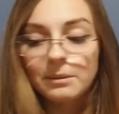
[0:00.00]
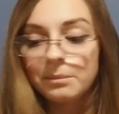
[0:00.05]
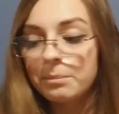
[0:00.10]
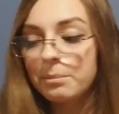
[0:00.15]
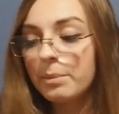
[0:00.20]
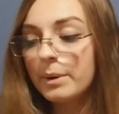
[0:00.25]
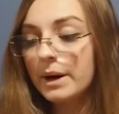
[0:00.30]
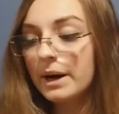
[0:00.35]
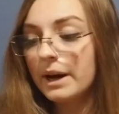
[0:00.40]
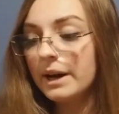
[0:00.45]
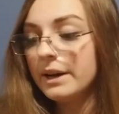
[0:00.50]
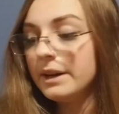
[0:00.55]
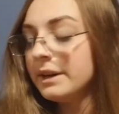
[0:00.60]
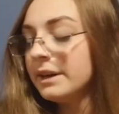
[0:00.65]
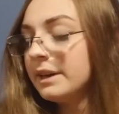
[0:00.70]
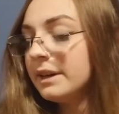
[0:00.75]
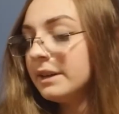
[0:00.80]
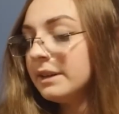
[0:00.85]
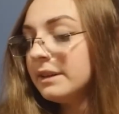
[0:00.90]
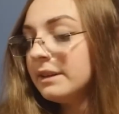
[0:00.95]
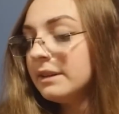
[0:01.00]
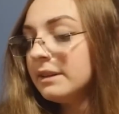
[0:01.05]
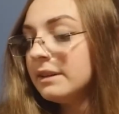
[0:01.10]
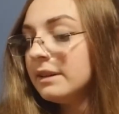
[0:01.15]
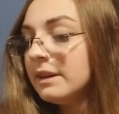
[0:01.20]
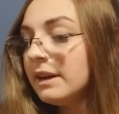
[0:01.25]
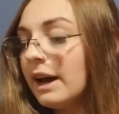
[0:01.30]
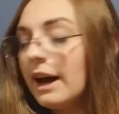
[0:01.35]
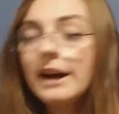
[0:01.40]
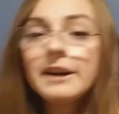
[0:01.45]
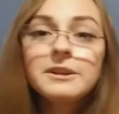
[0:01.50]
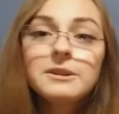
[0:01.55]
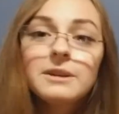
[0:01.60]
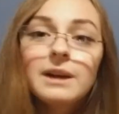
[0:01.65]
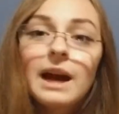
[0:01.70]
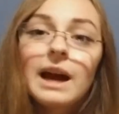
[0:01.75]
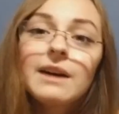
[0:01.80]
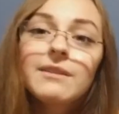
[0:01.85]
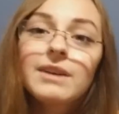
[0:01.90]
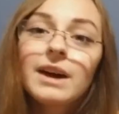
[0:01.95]
But I do
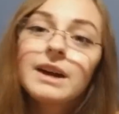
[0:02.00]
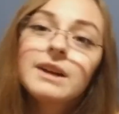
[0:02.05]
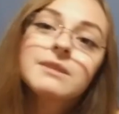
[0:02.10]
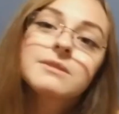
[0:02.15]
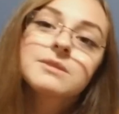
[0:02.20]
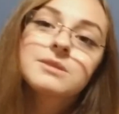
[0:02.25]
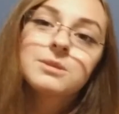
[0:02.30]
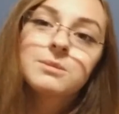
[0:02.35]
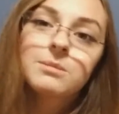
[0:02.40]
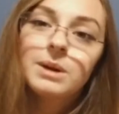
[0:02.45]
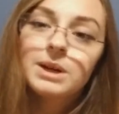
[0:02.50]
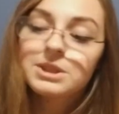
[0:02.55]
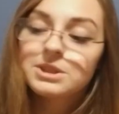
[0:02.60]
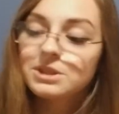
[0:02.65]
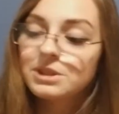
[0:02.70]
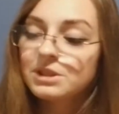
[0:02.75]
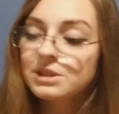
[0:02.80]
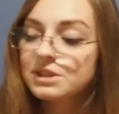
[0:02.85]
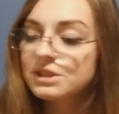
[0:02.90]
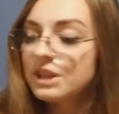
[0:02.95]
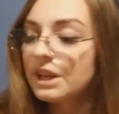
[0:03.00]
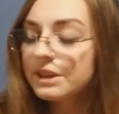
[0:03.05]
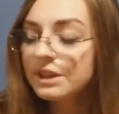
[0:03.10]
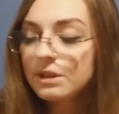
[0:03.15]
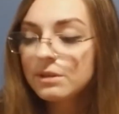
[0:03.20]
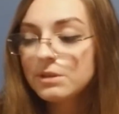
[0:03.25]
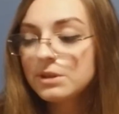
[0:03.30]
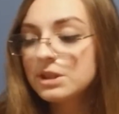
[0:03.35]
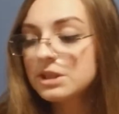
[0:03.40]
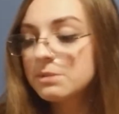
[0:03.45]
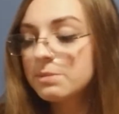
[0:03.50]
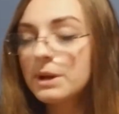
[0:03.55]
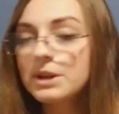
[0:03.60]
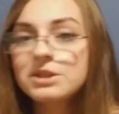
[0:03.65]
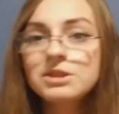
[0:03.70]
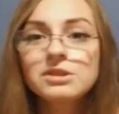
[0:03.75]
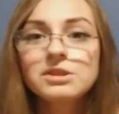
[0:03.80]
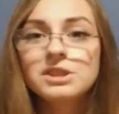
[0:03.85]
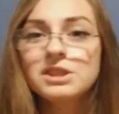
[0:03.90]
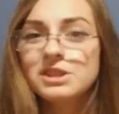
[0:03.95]
have items from Marshalls, nothing really
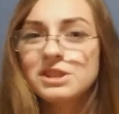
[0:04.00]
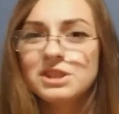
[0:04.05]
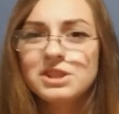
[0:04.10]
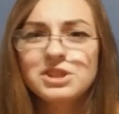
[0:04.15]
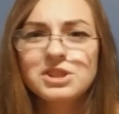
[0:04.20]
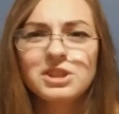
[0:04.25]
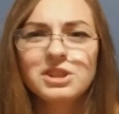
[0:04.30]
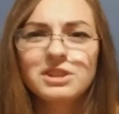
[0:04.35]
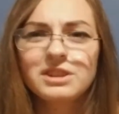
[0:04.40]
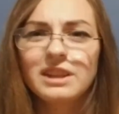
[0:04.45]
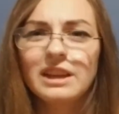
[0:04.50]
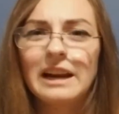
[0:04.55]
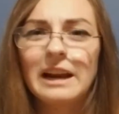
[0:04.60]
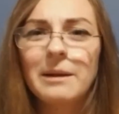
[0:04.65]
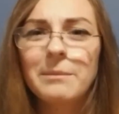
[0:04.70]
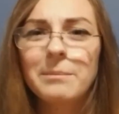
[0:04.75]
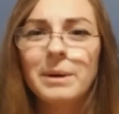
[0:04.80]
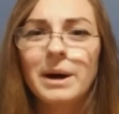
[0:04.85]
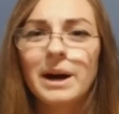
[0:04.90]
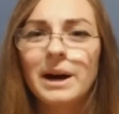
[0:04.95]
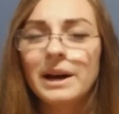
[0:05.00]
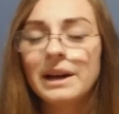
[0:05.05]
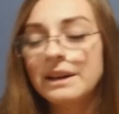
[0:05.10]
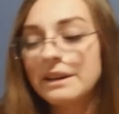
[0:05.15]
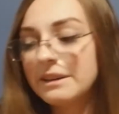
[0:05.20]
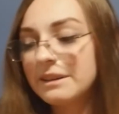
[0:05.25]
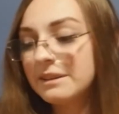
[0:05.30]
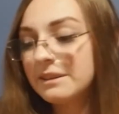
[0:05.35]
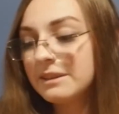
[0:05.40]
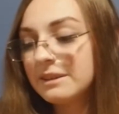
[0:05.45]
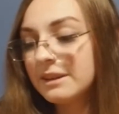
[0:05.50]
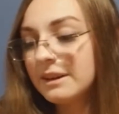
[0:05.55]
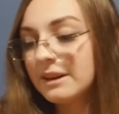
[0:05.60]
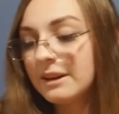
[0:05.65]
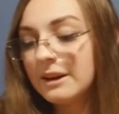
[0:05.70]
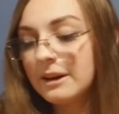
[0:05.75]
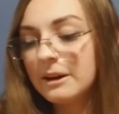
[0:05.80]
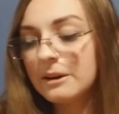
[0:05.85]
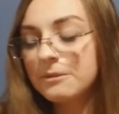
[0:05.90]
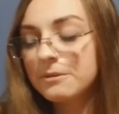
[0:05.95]
special, just a shirt that I
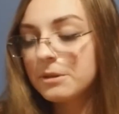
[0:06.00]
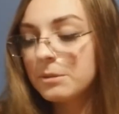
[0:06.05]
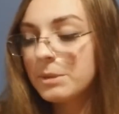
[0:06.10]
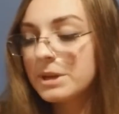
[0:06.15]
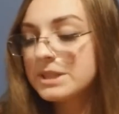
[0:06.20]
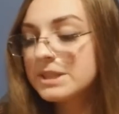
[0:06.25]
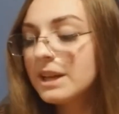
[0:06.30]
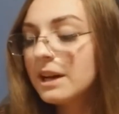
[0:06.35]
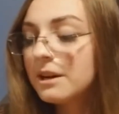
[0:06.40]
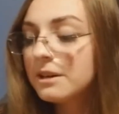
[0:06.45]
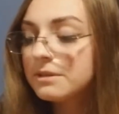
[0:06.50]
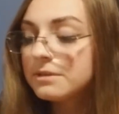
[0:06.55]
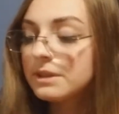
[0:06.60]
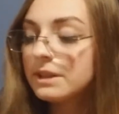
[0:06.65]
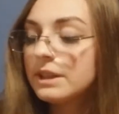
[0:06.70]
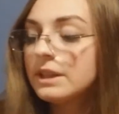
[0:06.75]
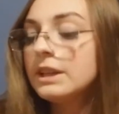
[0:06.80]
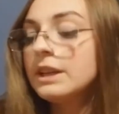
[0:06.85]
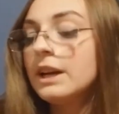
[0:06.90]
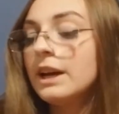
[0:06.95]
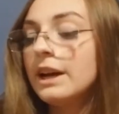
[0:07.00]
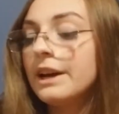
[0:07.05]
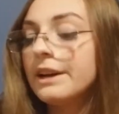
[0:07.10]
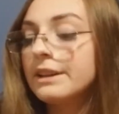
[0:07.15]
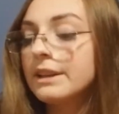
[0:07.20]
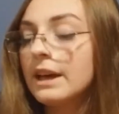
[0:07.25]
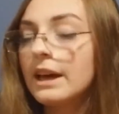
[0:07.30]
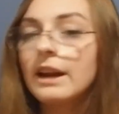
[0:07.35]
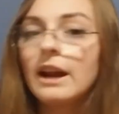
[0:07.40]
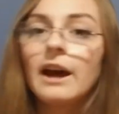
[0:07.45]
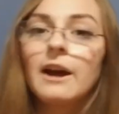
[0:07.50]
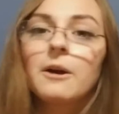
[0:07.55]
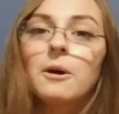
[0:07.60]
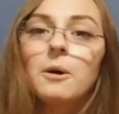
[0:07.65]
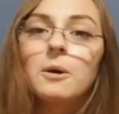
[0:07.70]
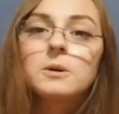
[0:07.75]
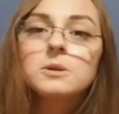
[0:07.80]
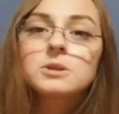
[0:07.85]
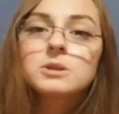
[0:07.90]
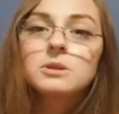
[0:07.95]
bought for myself. And then I
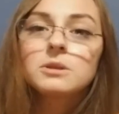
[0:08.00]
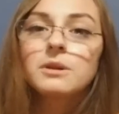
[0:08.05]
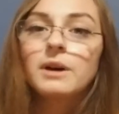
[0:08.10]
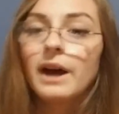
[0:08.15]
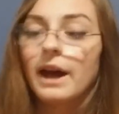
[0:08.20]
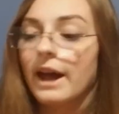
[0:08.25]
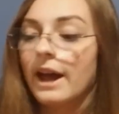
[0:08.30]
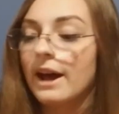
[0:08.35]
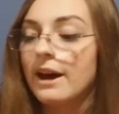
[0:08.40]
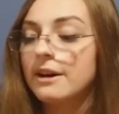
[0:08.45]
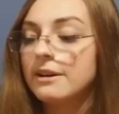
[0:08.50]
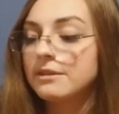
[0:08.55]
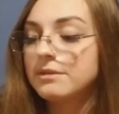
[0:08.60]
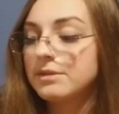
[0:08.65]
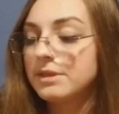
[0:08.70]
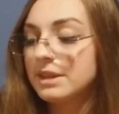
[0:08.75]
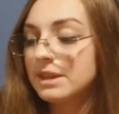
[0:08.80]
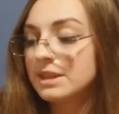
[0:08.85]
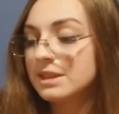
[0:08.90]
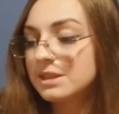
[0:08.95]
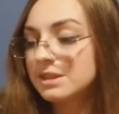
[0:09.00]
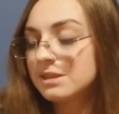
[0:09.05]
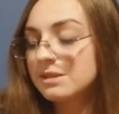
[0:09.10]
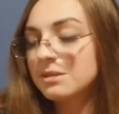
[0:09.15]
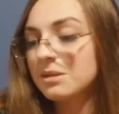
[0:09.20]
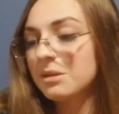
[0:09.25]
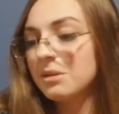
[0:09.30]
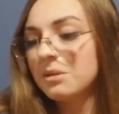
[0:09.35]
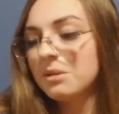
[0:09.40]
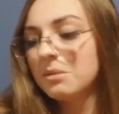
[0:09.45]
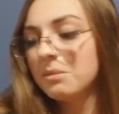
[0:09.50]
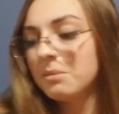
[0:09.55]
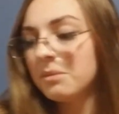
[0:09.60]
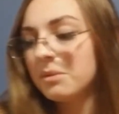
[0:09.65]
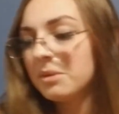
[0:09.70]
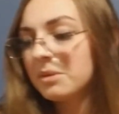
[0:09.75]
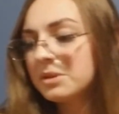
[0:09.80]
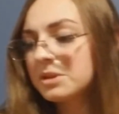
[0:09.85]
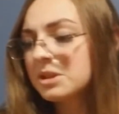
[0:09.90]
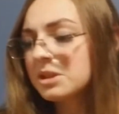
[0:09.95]
also have this
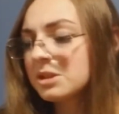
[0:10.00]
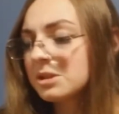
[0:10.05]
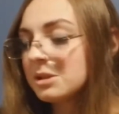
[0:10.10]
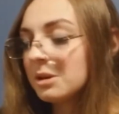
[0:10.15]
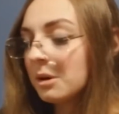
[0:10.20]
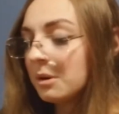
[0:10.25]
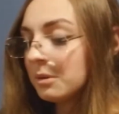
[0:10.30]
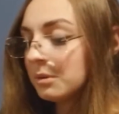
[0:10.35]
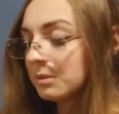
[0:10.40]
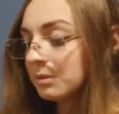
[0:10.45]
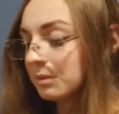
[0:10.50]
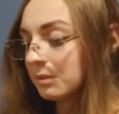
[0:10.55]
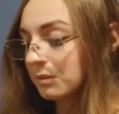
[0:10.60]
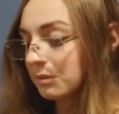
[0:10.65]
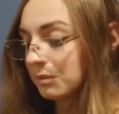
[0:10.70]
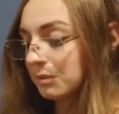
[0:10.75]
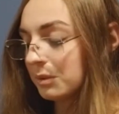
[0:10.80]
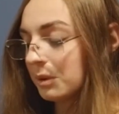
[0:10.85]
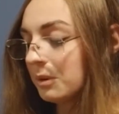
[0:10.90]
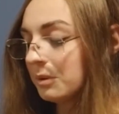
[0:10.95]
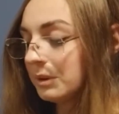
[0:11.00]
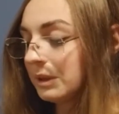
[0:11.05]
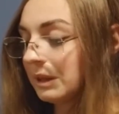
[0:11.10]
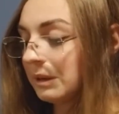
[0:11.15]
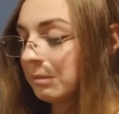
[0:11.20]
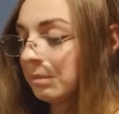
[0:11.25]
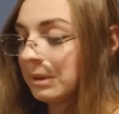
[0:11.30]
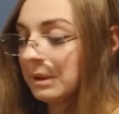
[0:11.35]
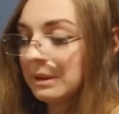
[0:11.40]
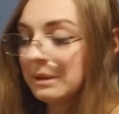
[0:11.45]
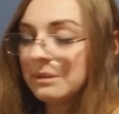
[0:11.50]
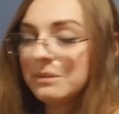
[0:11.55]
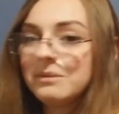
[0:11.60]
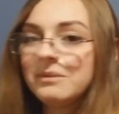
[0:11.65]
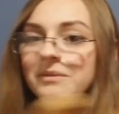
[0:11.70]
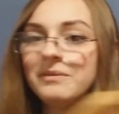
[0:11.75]
stone rolling pin.